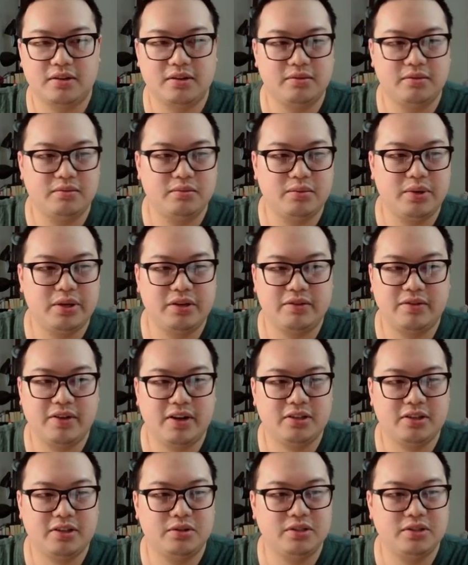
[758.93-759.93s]

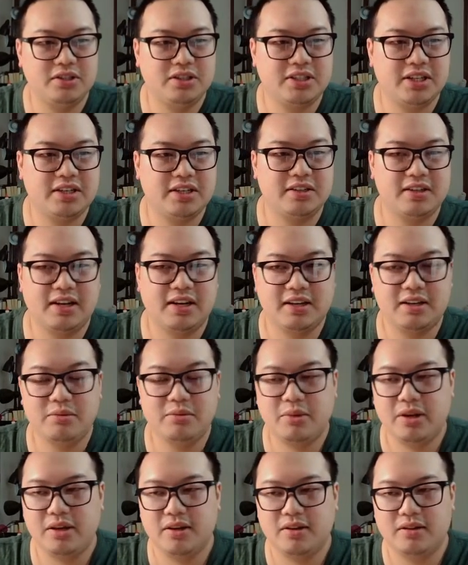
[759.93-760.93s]
manufacturers in China that I
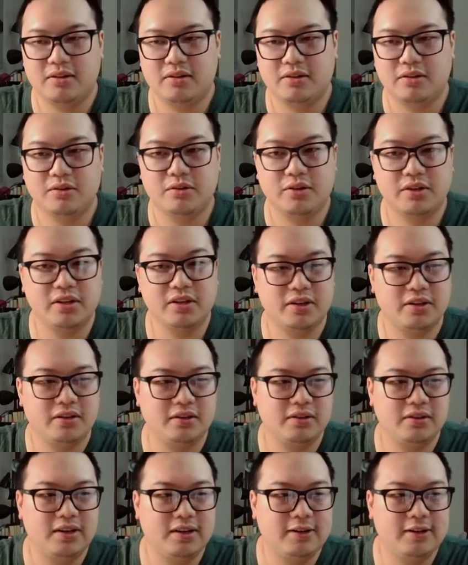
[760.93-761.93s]
can make acrylic
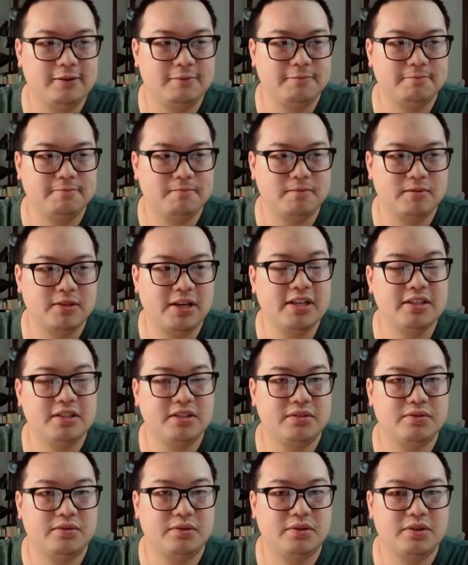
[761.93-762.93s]

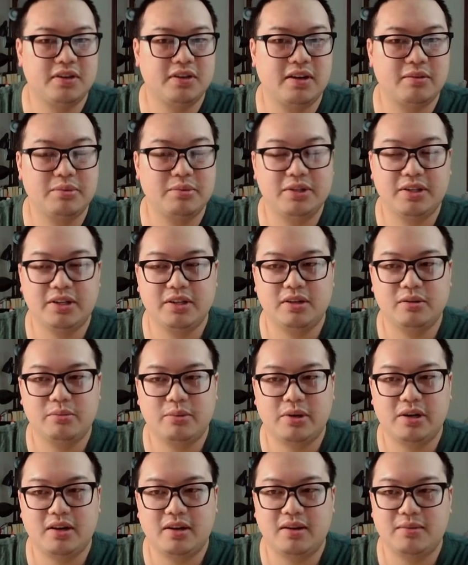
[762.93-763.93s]
cases for, and I've been thinking
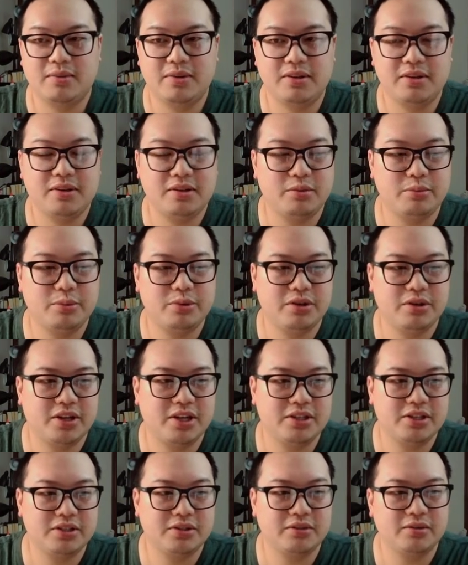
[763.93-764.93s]
about it. I've been in
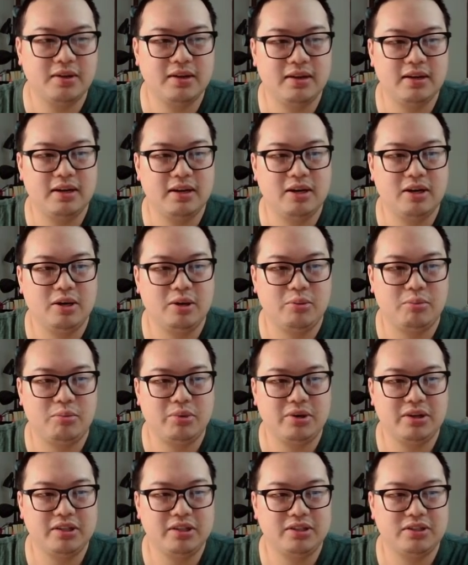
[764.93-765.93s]
communication,
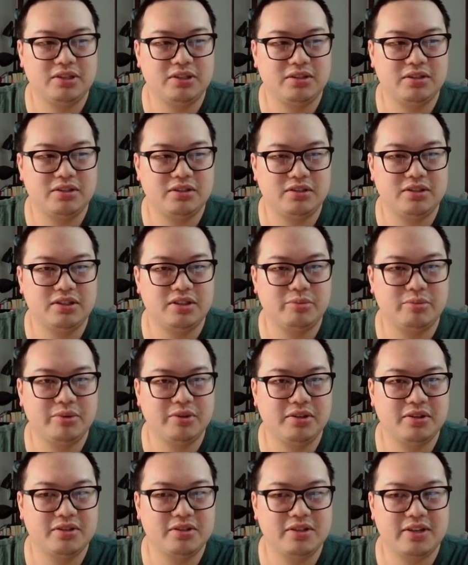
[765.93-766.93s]
but it's just
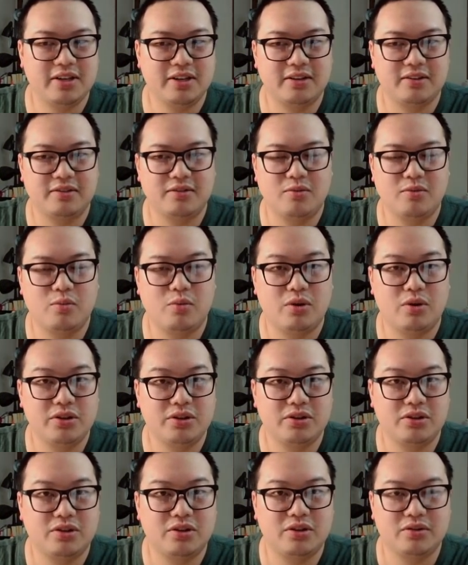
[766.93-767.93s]
shipping is like
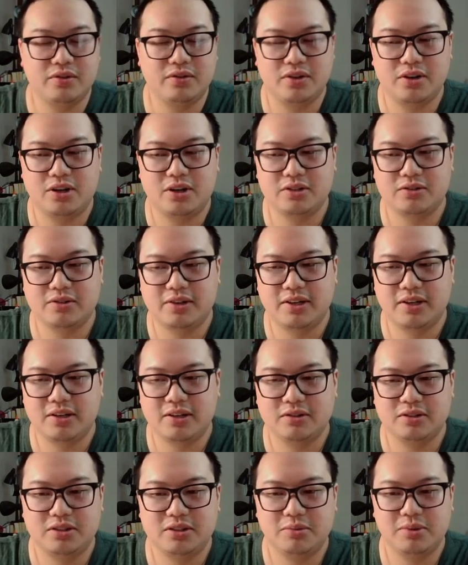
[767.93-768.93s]
1/3 of the cost right
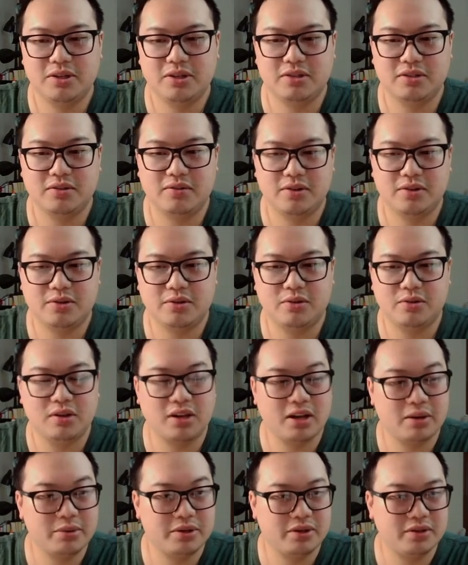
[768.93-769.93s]
now, just because of the whole
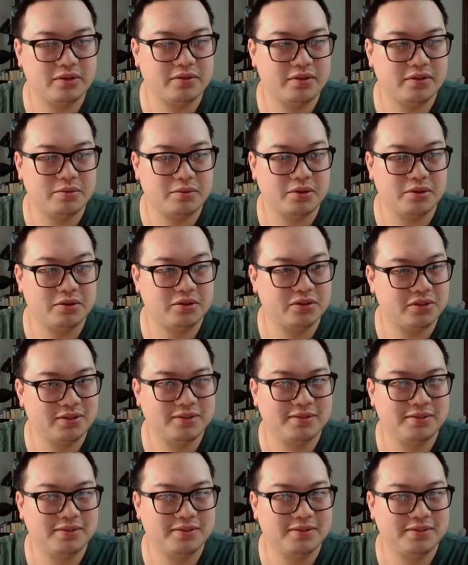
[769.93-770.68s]
climate of the world.